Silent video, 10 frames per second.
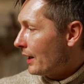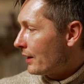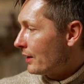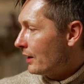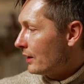
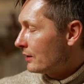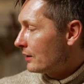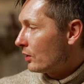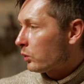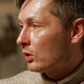And then
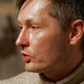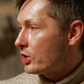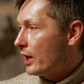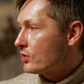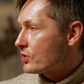the world
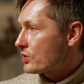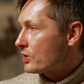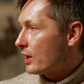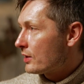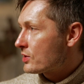changes
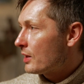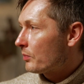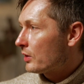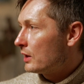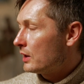and
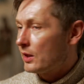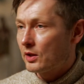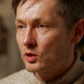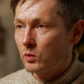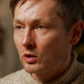something in
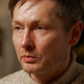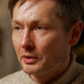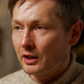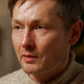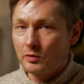this world
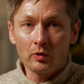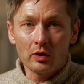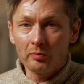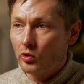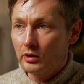becomes more
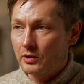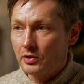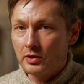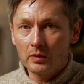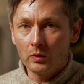
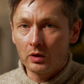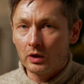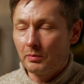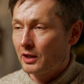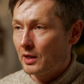important
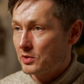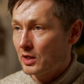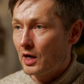or becomes an